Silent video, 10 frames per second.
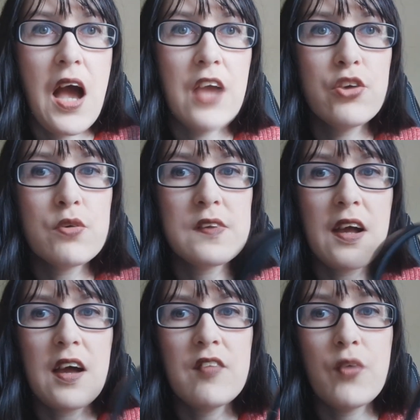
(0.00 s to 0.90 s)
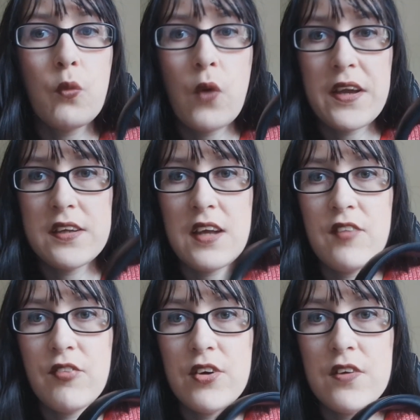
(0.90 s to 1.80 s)
I used to have wired
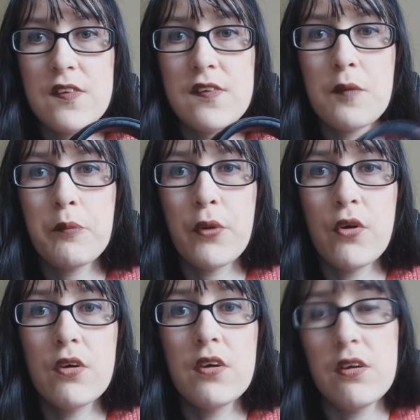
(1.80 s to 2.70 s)
headphones, but